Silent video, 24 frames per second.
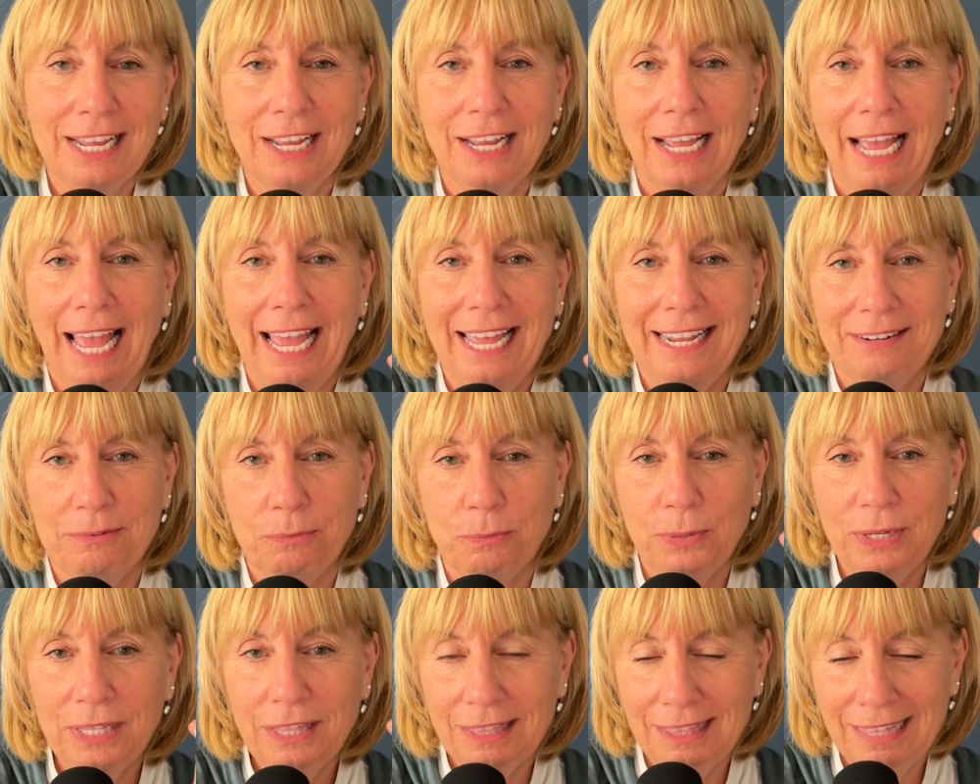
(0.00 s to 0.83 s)
And
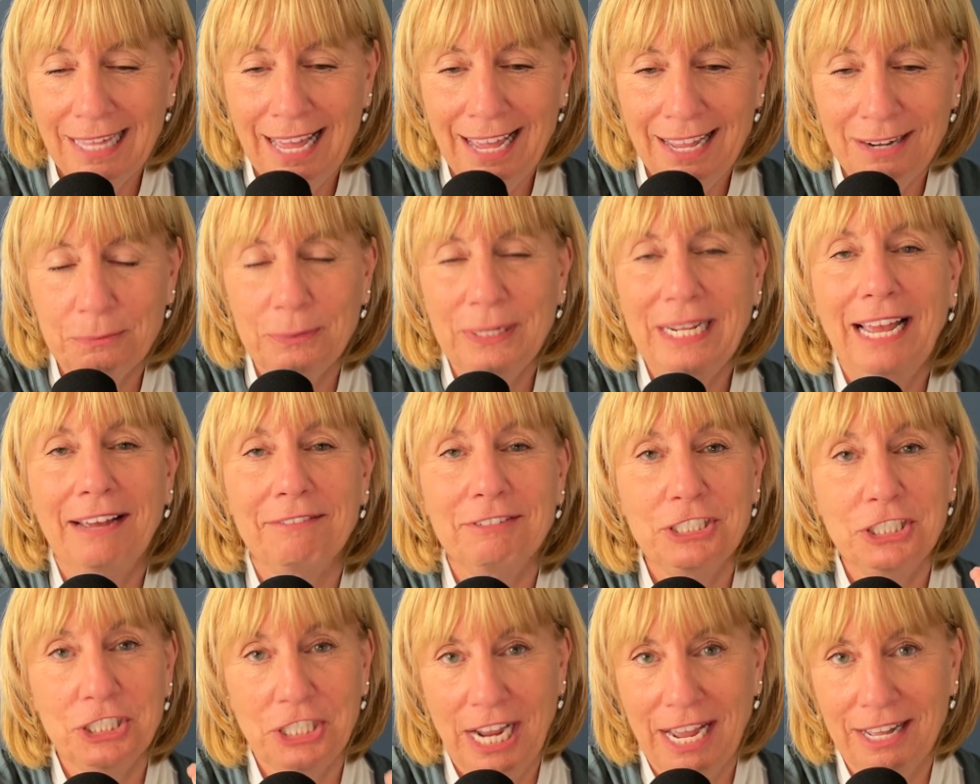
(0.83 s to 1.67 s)
with that, we have a
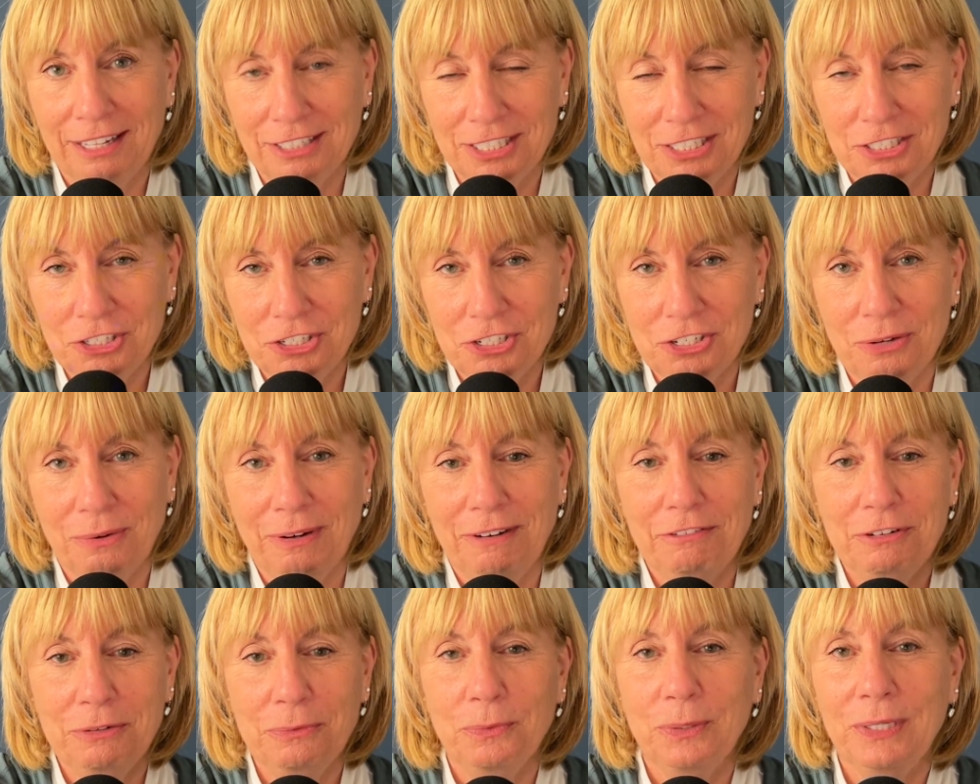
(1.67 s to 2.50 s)
challenge. So
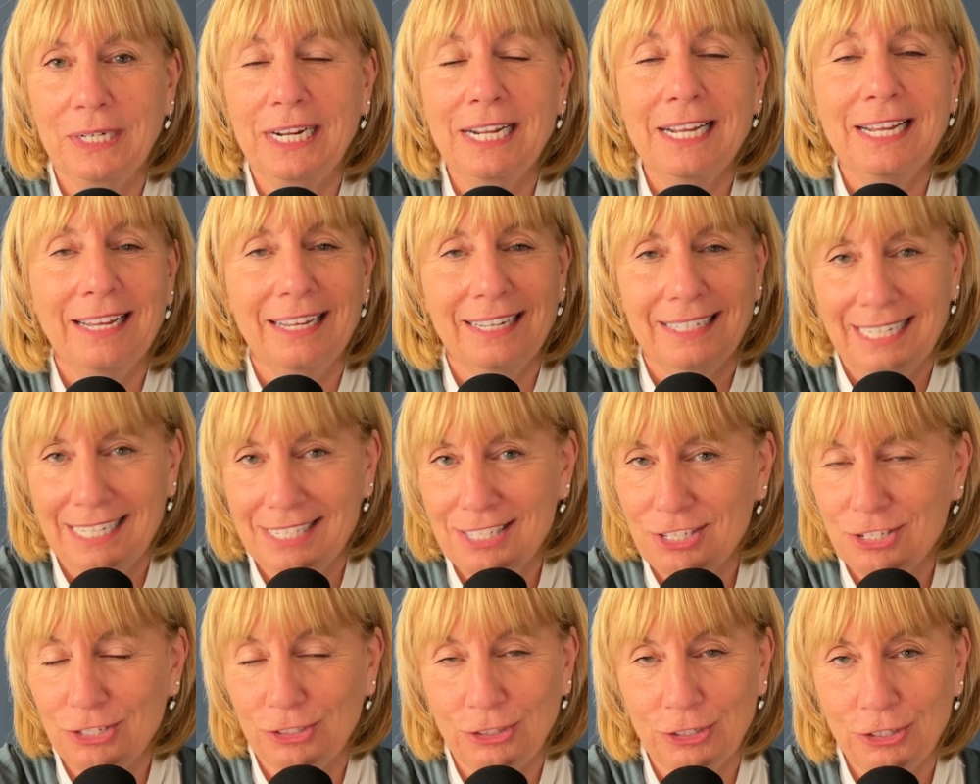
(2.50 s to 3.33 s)
everyone gets
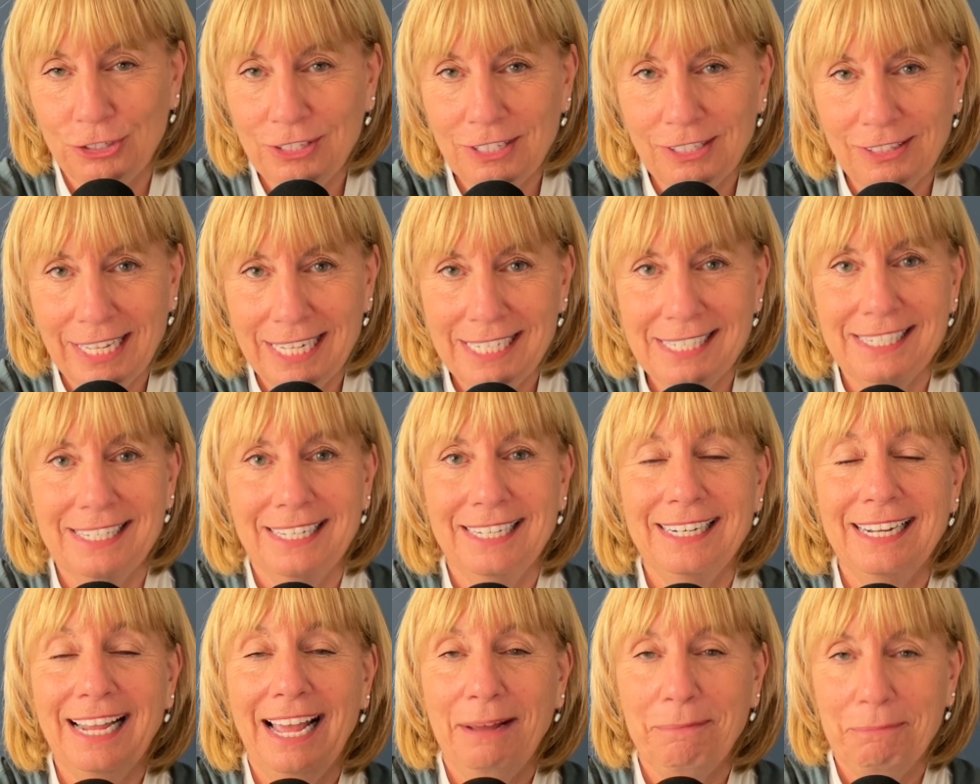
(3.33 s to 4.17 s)
to learn the
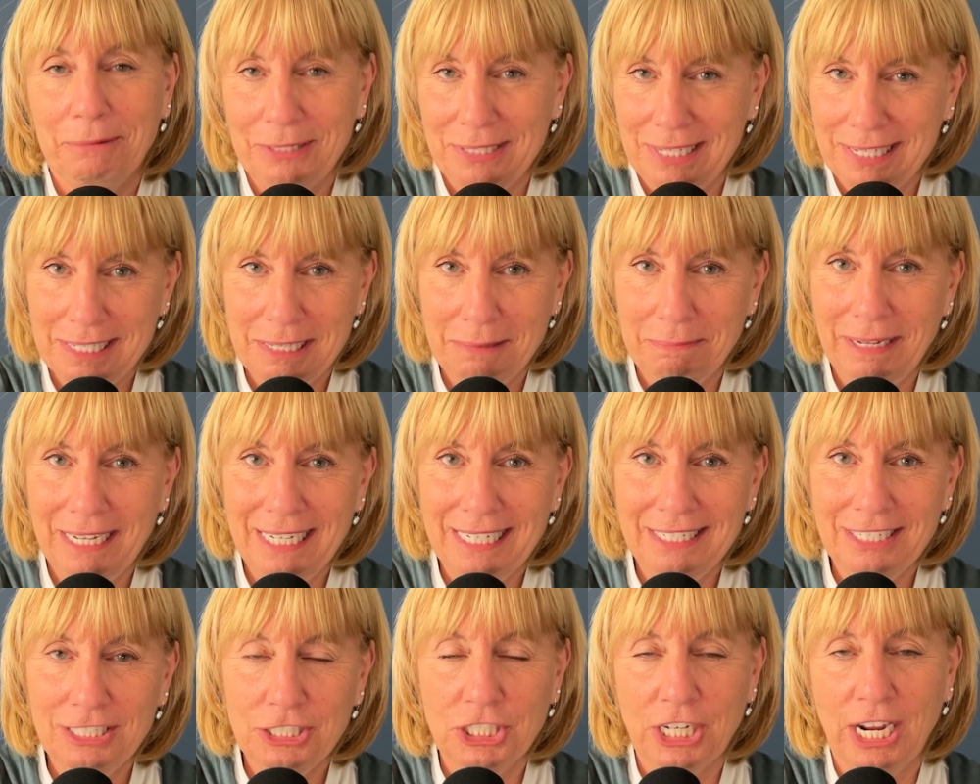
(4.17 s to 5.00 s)
lesson and participate in
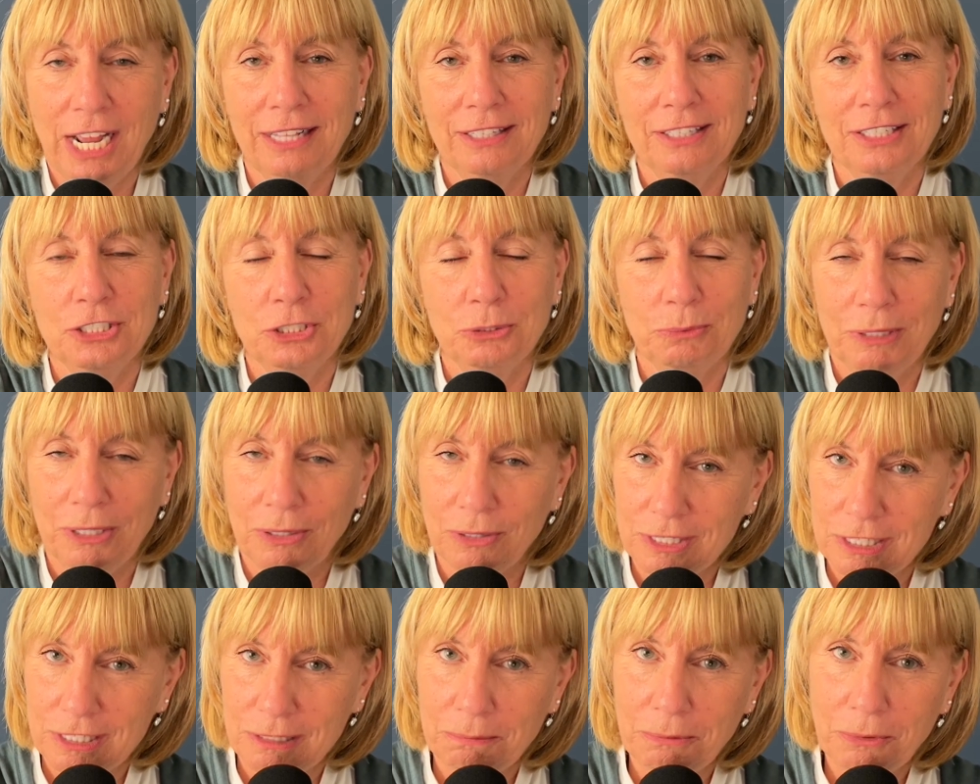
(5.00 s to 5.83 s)
a challenge. We all
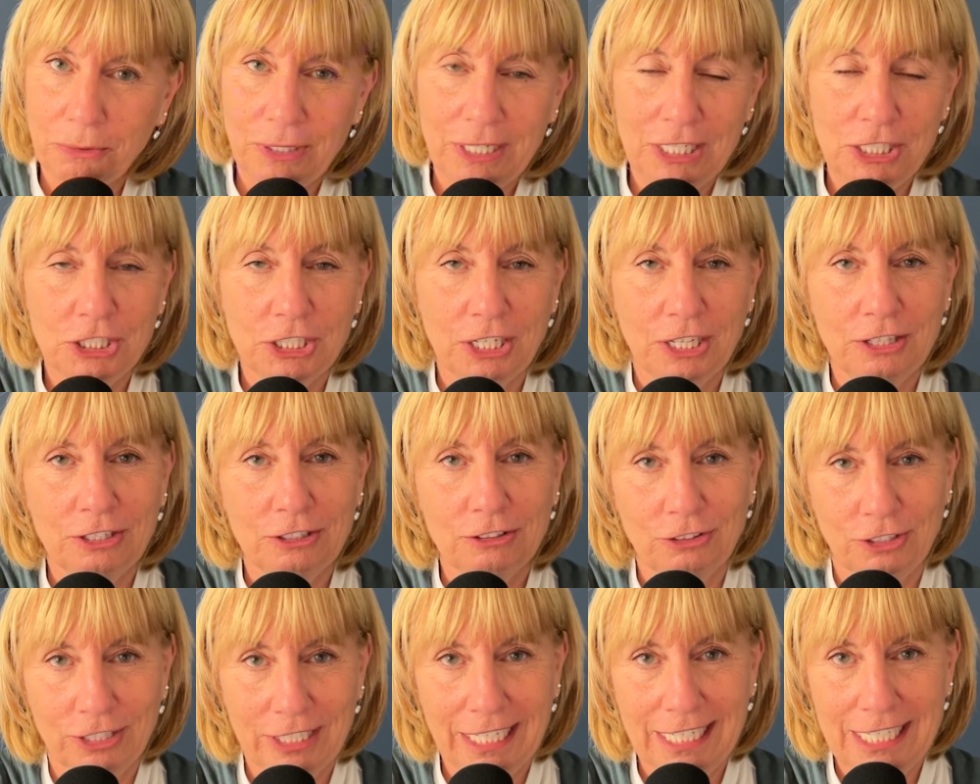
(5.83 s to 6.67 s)
support each other,
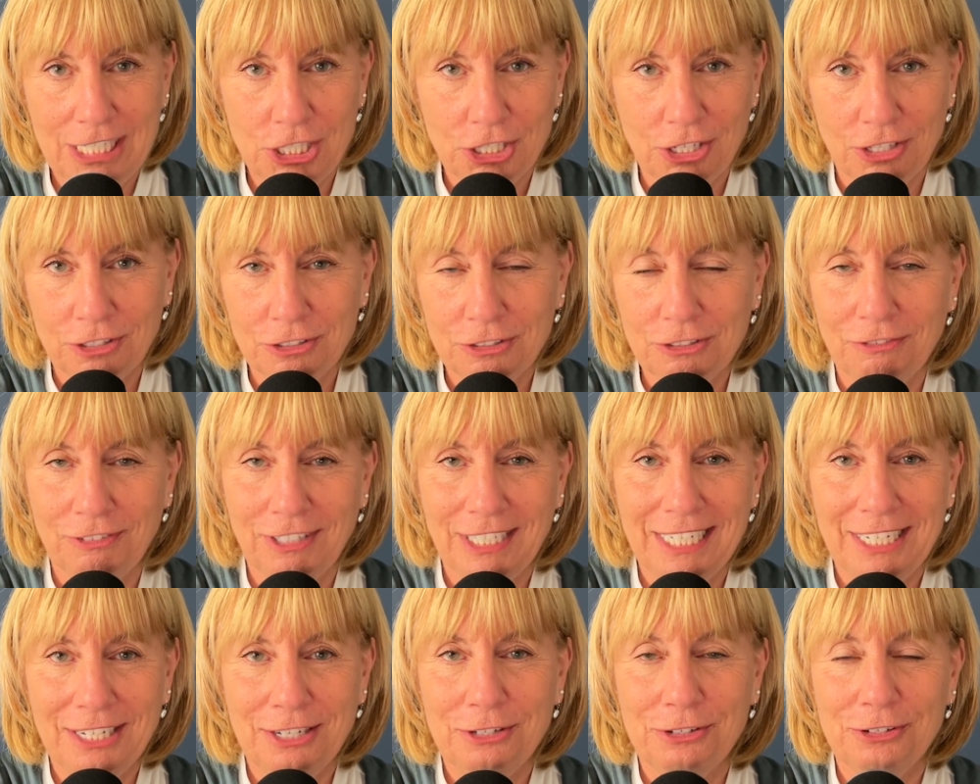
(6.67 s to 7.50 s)
look at each other's
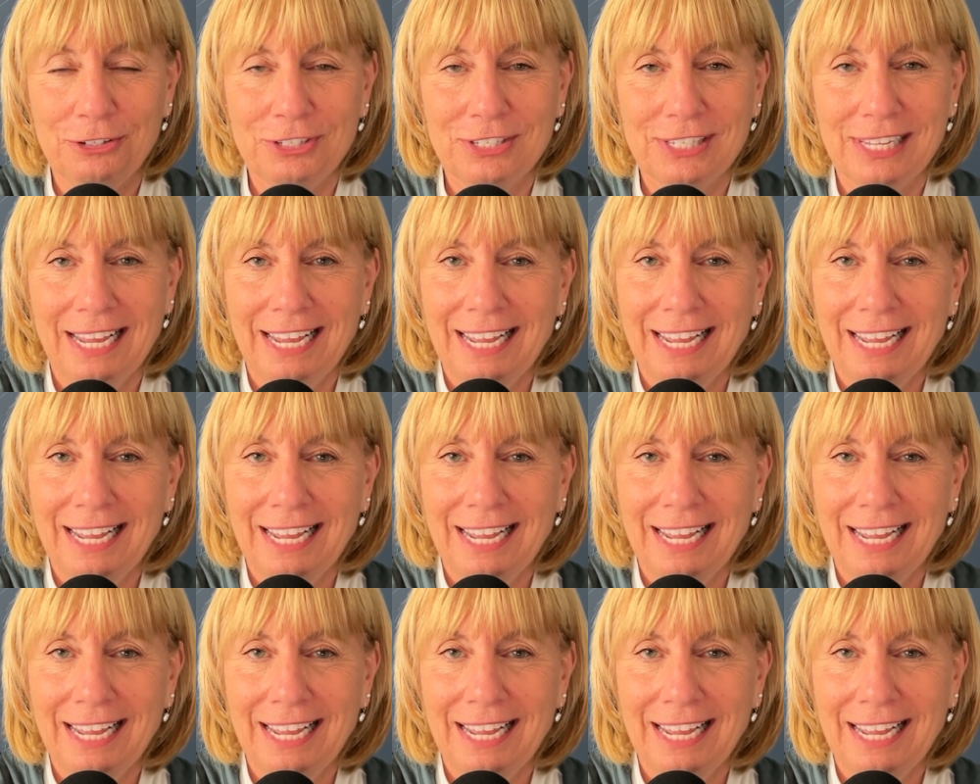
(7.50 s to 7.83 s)
videos,